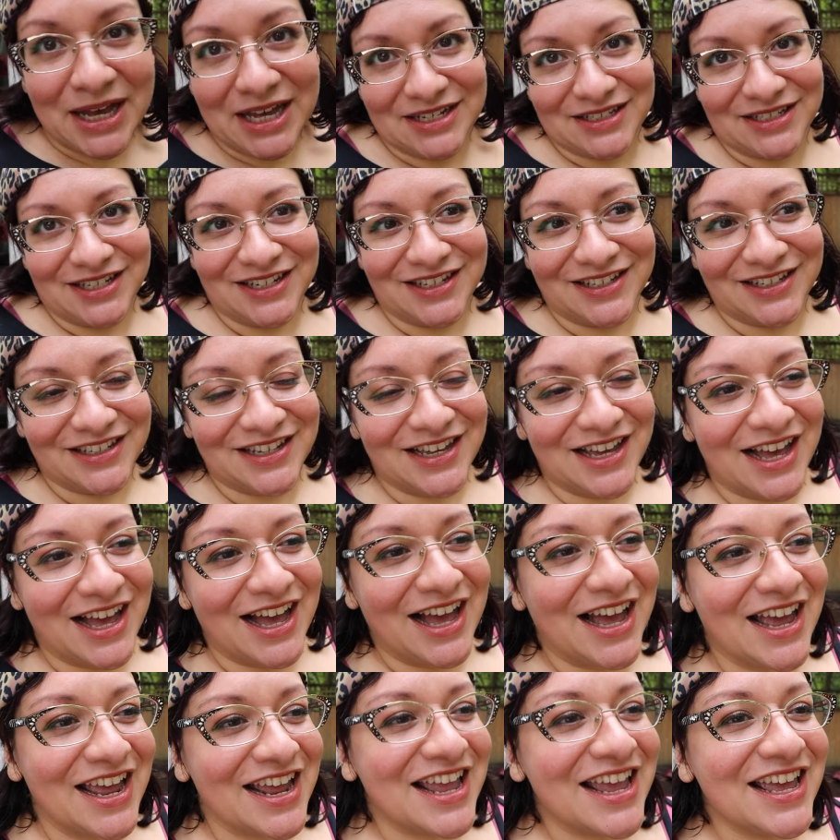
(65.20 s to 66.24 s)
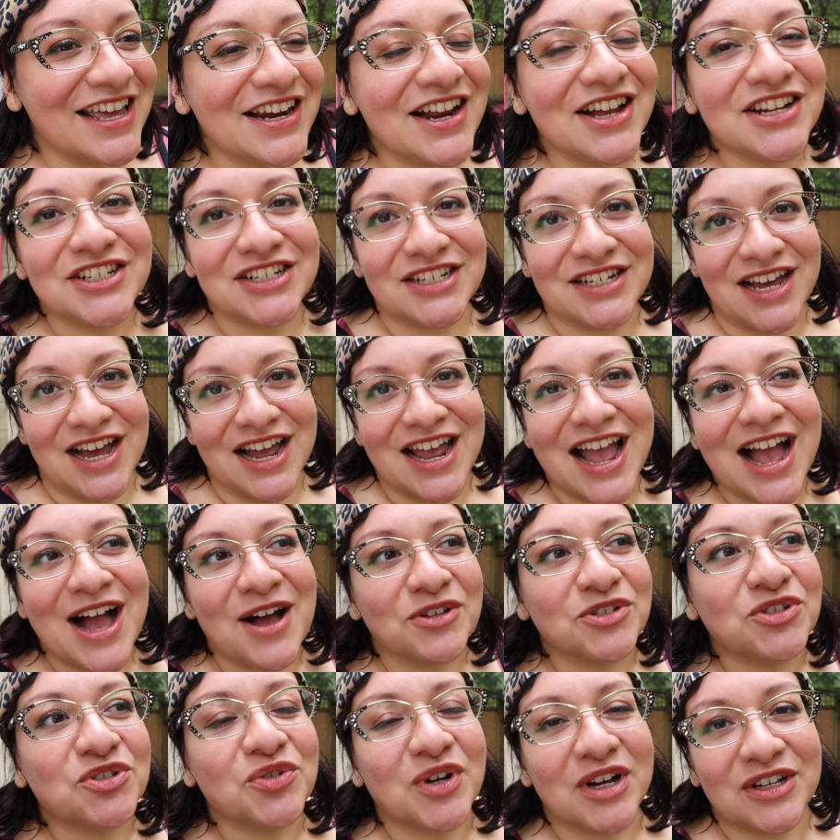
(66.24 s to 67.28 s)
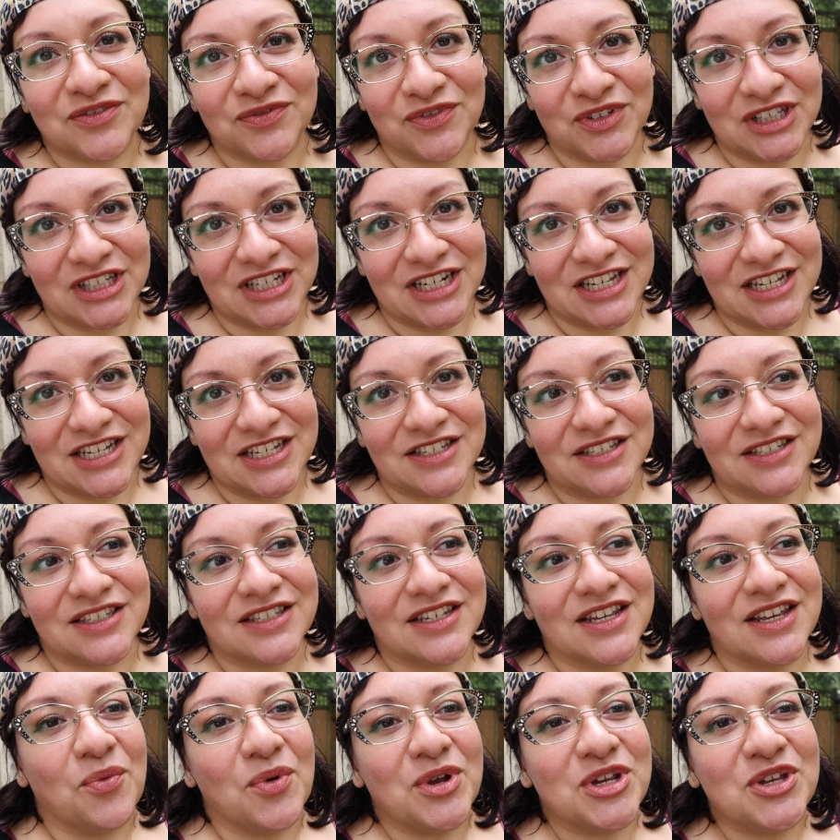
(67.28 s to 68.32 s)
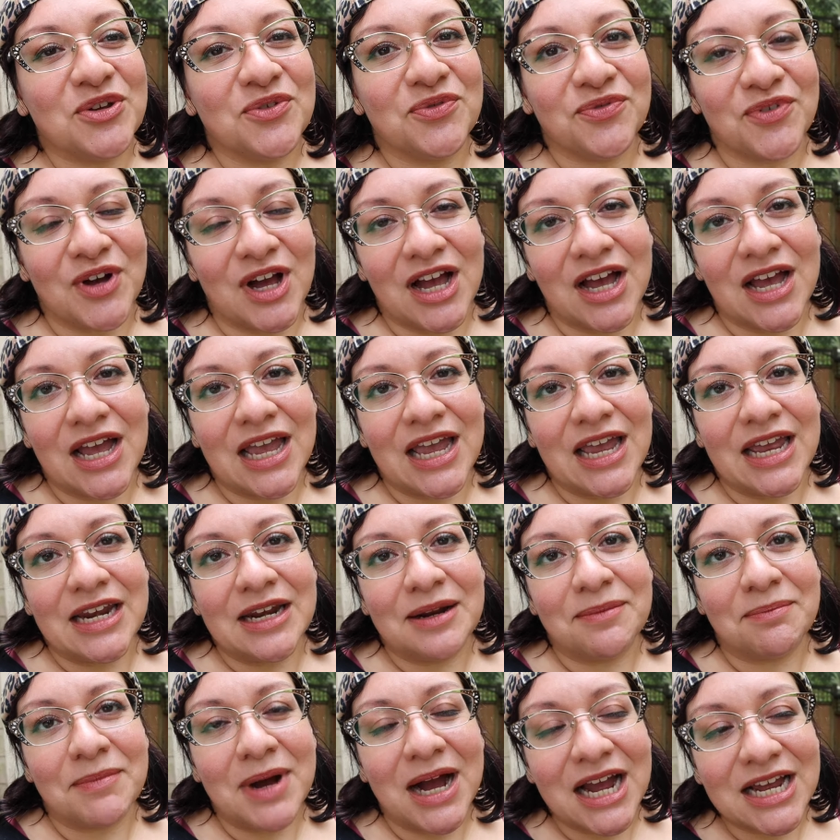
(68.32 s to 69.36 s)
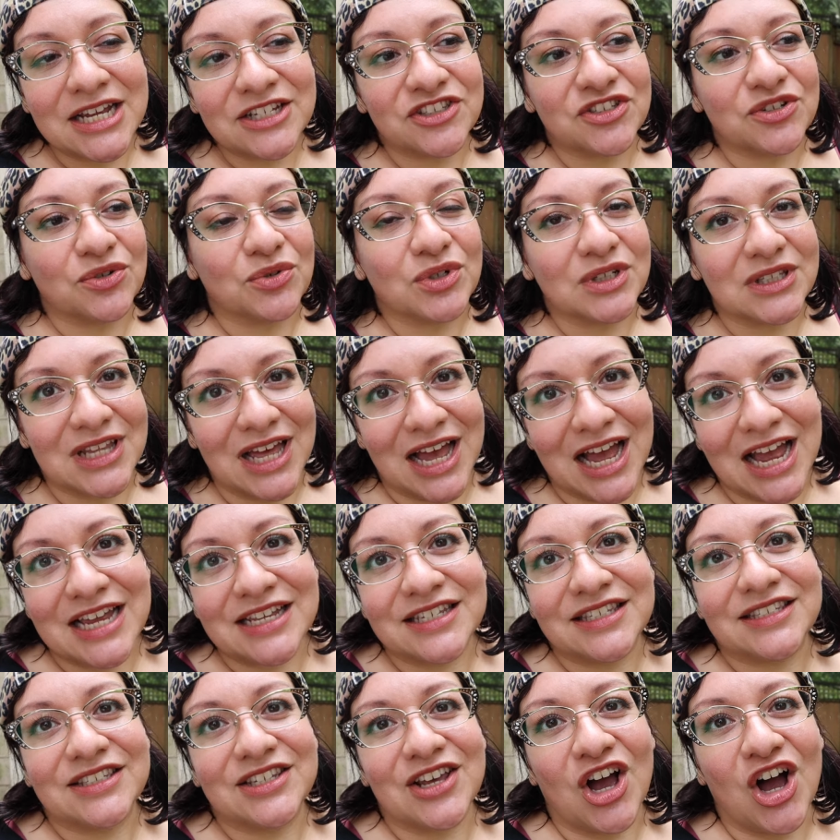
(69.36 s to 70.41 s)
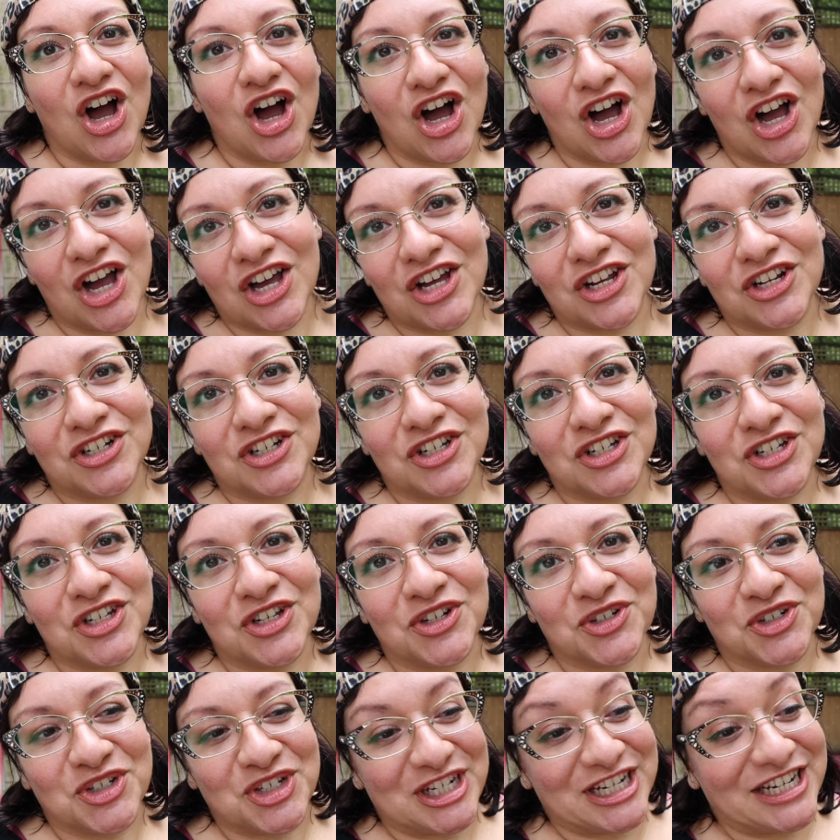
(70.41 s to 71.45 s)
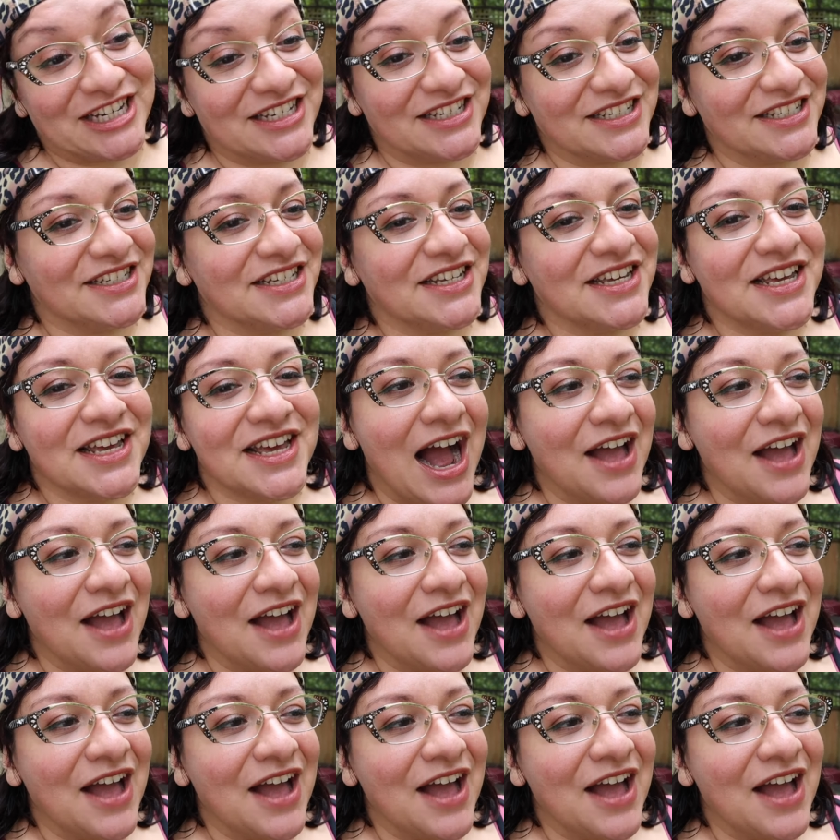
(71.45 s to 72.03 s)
But I cannot deny how stressful it is when you find mites or lice on your chicken.